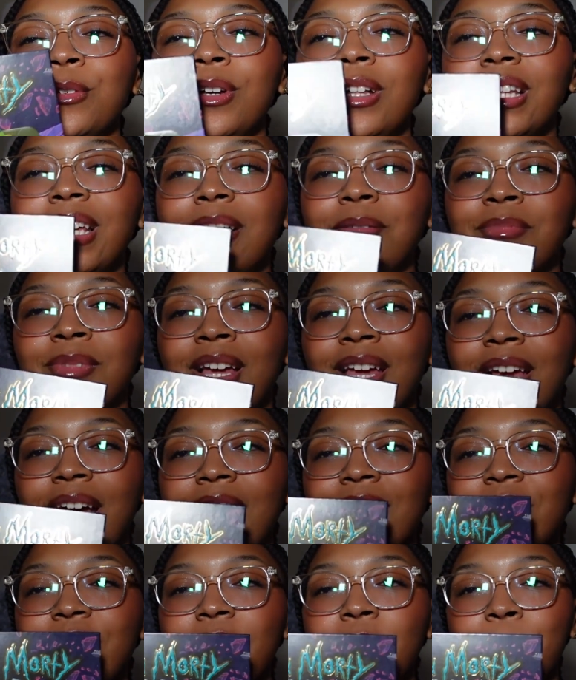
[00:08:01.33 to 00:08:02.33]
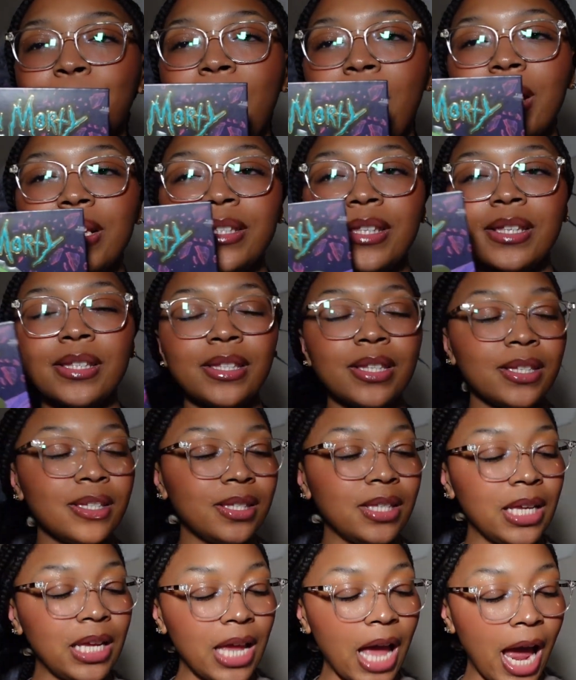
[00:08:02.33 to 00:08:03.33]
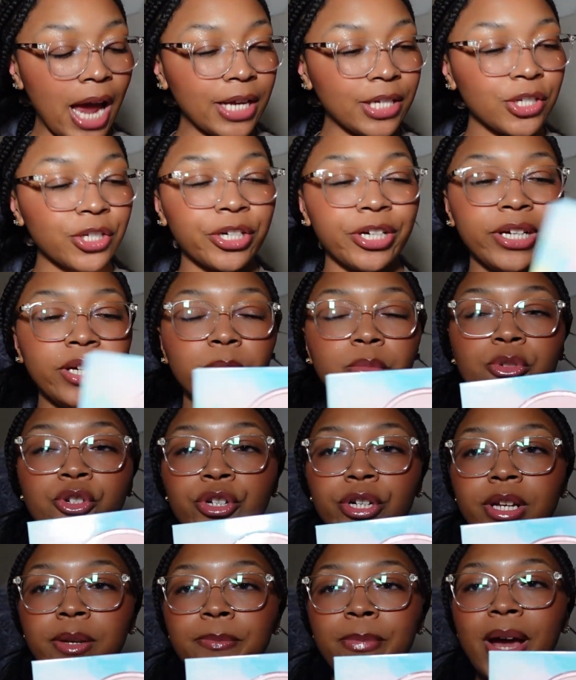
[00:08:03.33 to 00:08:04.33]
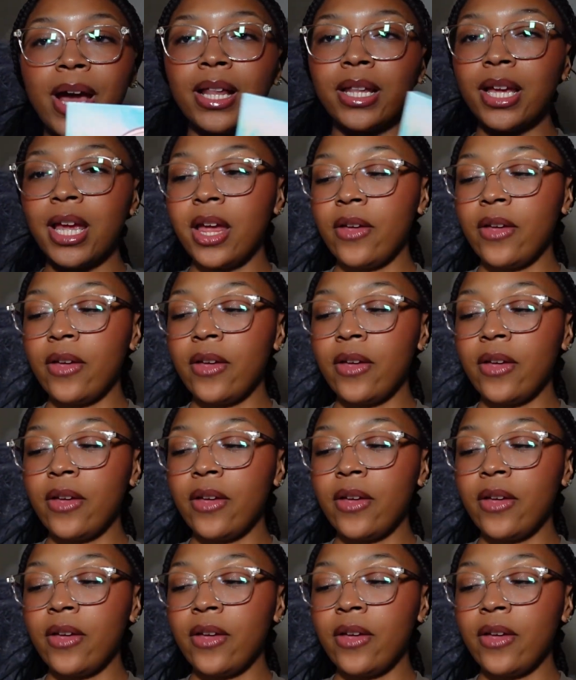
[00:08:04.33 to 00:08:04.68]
Glam Light eyeshadow palettes. This is the Ice Cream Dream palette,